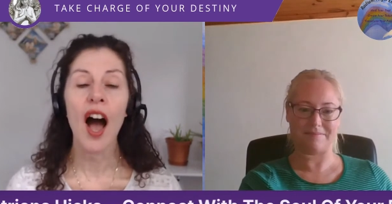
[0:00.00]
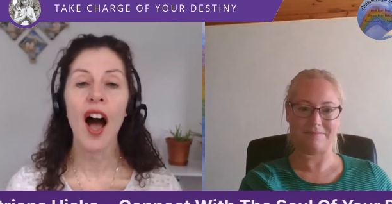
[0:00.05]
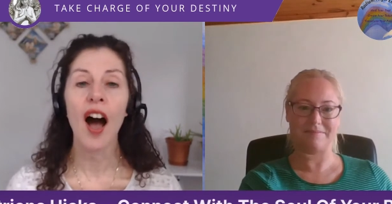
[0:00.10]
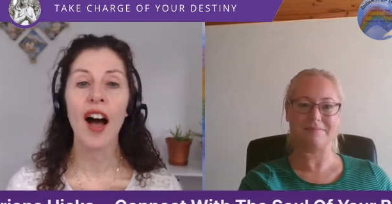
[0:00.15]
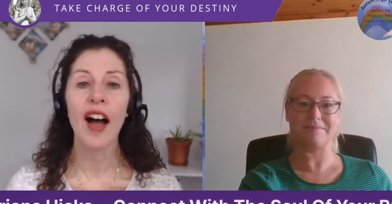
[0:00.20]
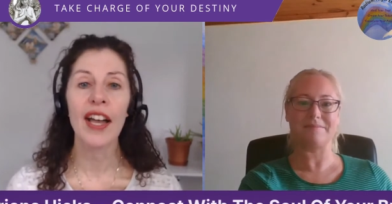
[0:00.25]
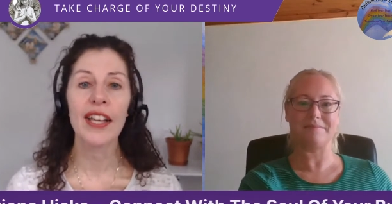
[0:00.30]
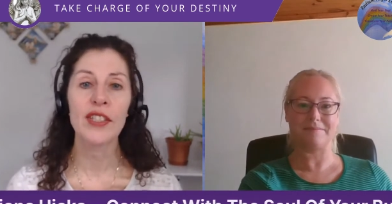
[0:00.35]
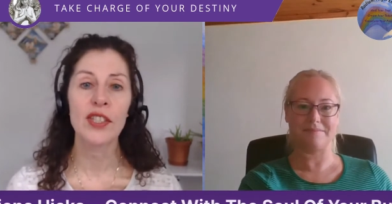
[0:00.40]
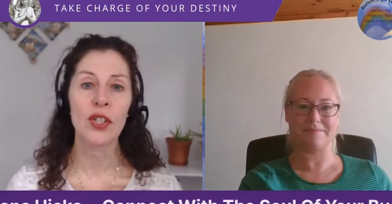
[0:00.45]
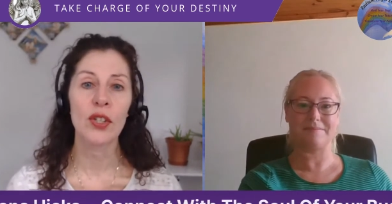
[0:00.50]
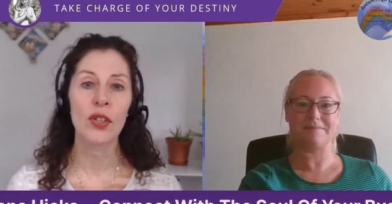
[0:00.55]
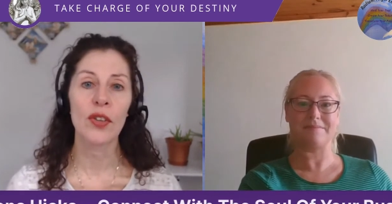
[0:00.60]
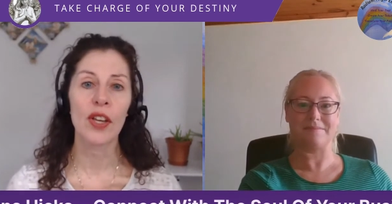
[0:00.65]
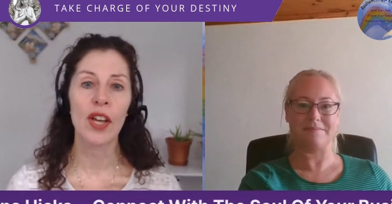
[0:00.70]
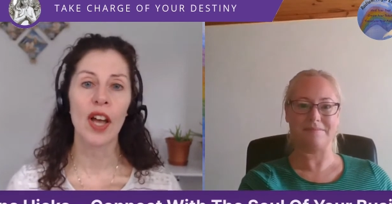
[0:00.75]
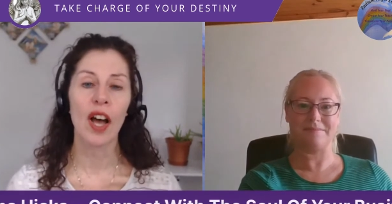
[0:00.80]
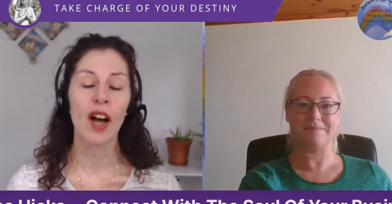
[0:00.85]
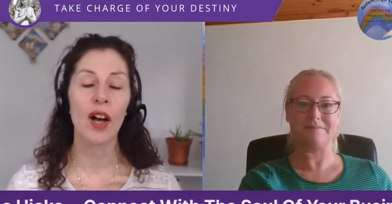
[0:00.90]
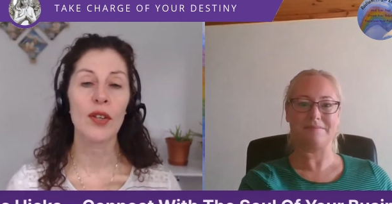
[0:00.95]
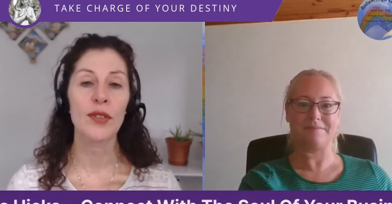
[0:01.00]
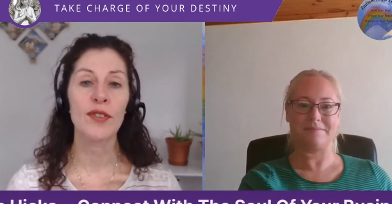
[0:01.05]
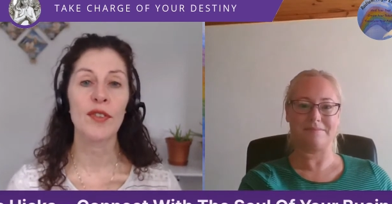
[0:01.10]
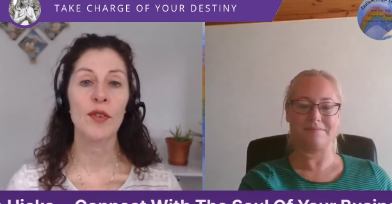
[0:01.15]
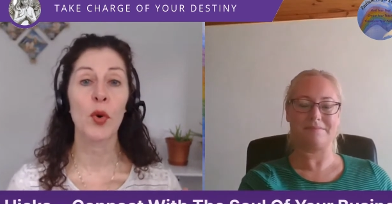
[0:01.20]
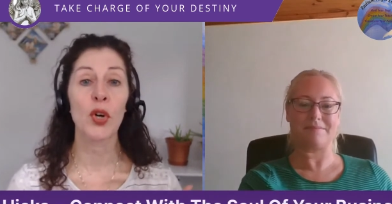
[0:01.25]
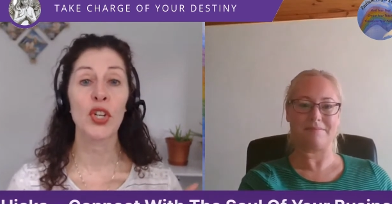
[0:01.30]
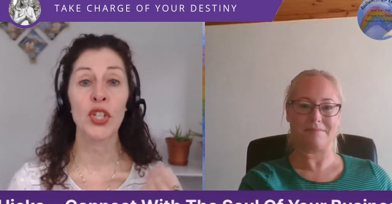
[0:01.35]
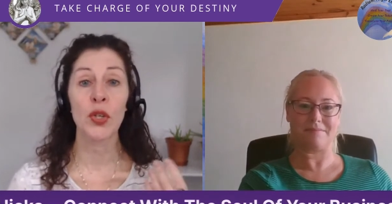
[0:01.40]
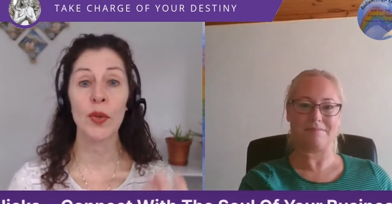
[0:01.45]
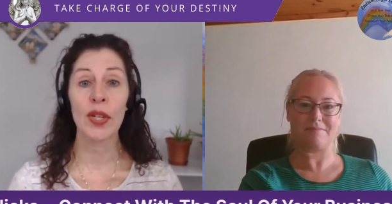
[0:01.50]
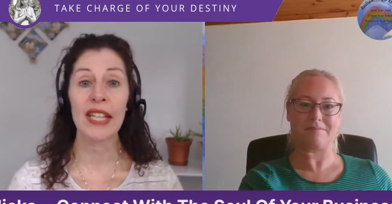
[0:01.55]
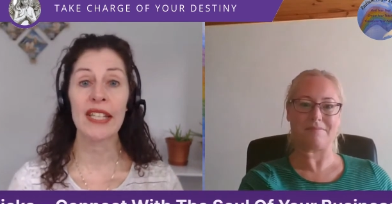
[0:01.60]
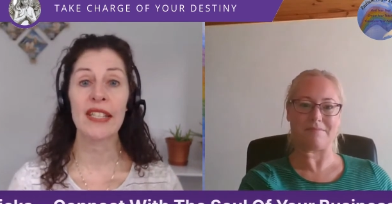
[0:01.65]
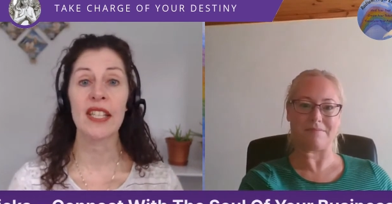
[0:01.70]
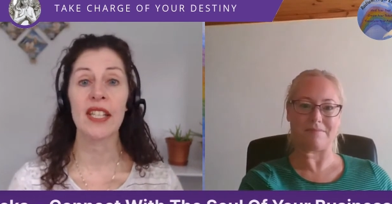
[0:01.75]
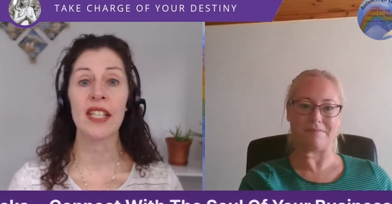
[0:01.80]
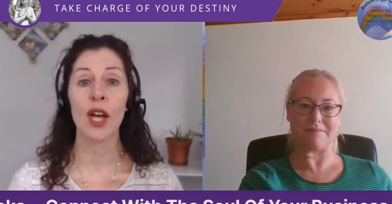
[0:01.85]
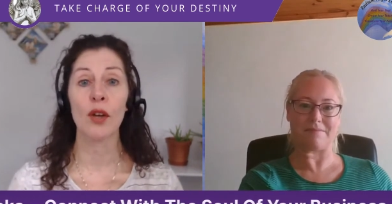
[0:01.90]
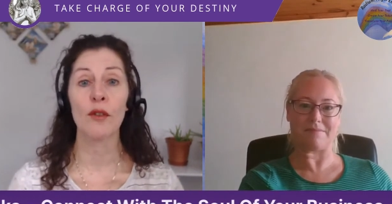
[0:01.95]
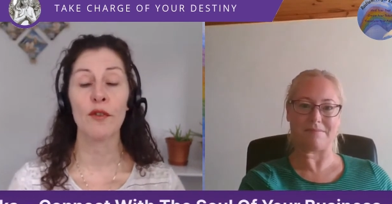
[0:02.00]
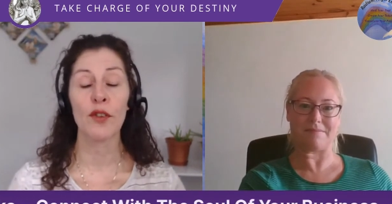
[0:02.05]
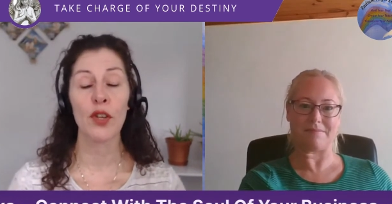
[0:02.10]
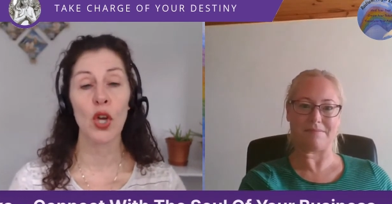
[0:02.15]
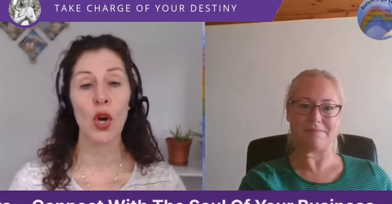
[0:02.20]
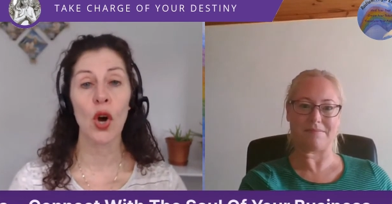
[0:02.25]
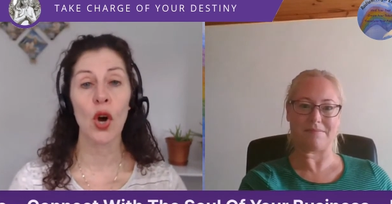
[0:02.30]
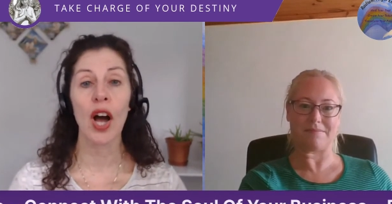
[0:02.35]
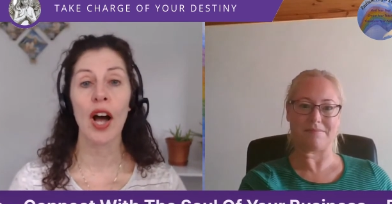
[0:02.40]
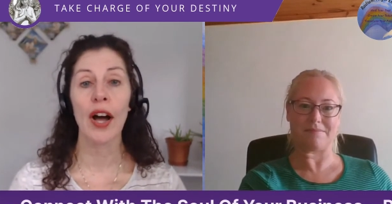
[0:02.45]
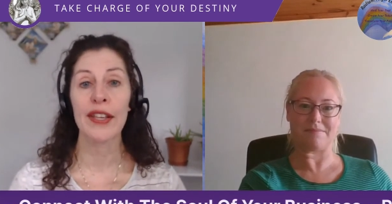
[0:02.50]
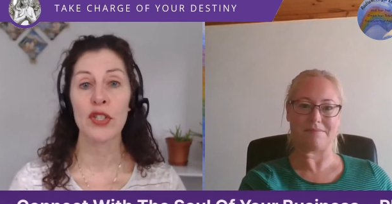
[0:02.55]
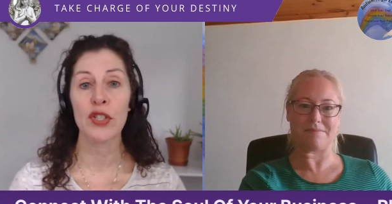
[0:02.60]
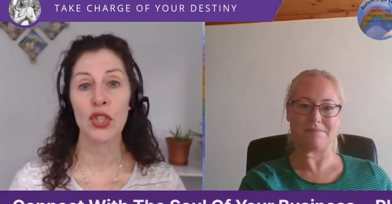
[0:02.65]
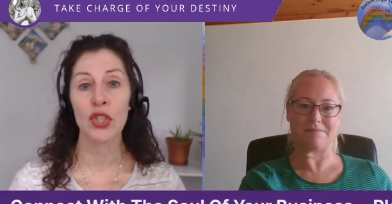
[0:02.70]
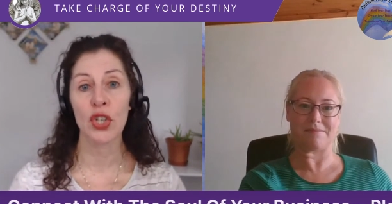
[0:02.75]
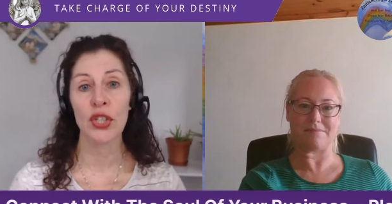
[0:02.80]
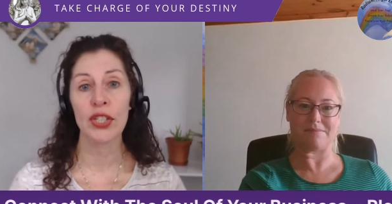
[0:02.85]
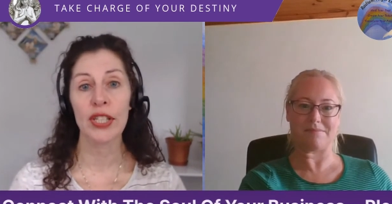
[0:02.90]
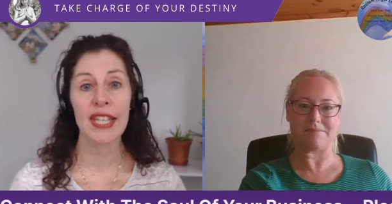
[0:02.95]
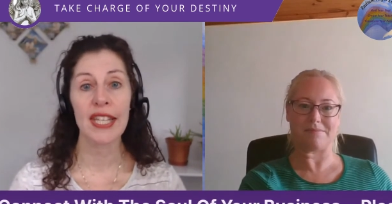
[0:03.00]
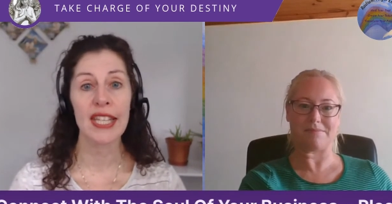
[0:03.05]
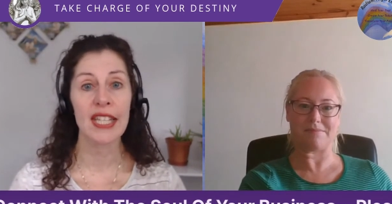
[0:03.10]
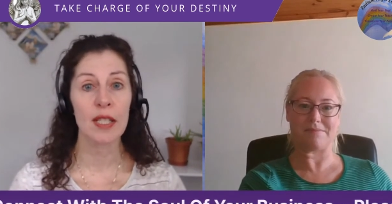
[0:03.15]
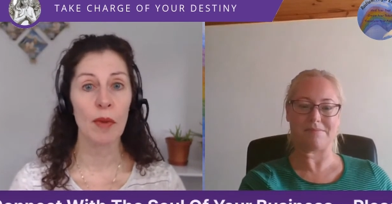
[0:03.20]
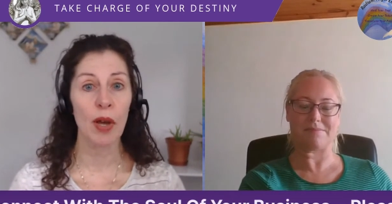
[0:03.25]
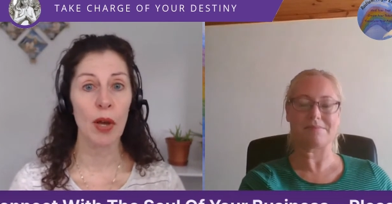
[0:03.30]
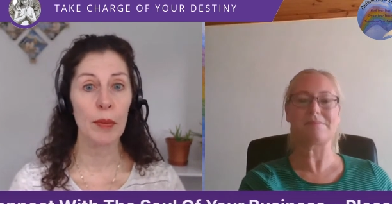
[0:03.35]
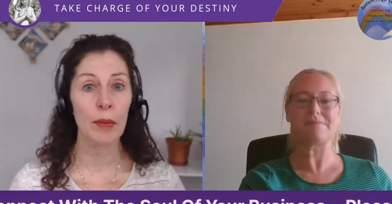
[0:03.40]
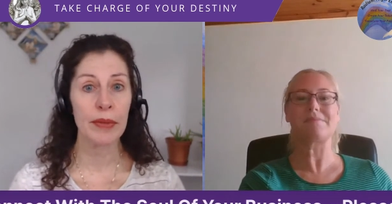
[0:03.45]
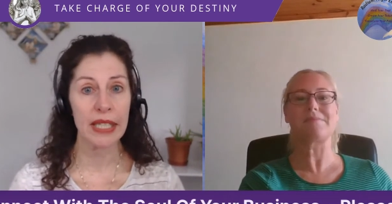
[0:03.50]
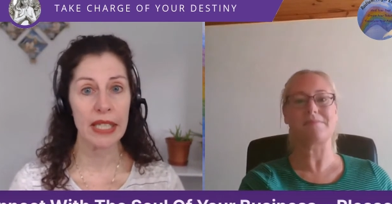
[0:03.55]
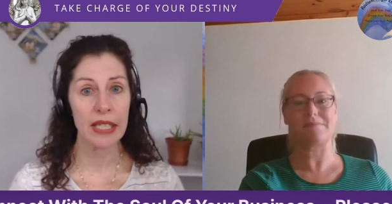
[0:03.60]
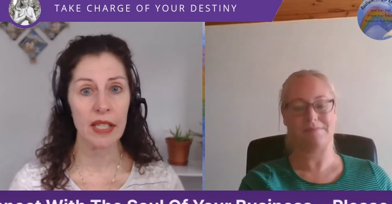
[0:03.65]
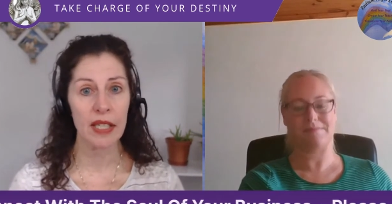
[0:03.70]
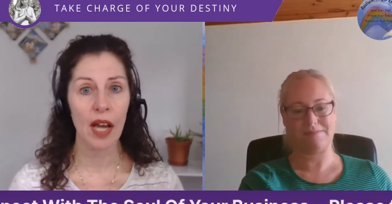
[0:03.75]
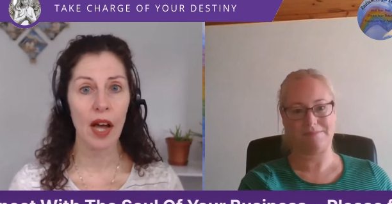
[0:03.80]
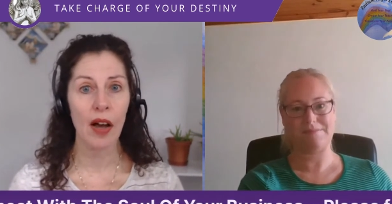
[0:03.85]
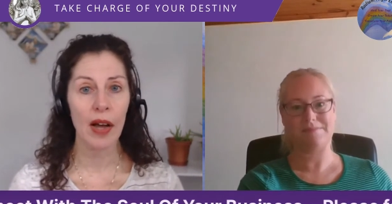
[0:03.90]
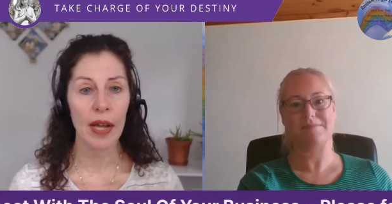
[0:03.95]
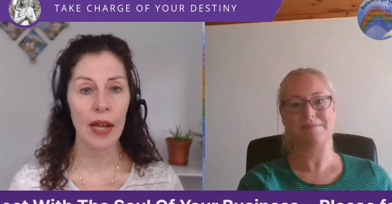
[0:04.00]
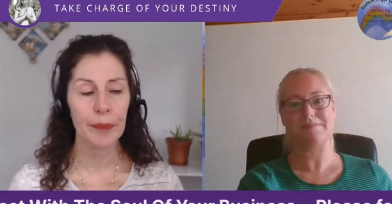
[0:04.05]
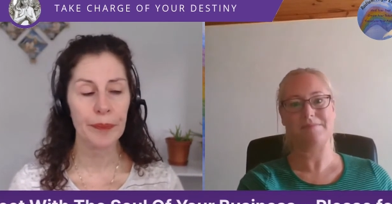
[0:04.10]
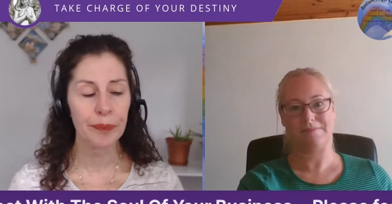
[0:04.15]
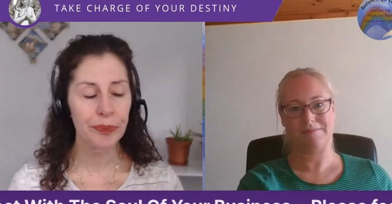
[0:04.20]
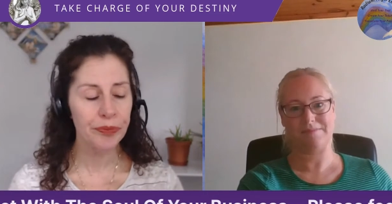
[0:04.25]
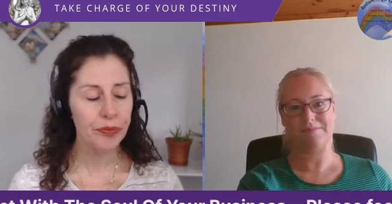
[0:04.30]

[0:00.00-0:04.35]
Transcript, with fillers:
Speaker 1: I do the cards for what you need to know for your highest good at this moment in time.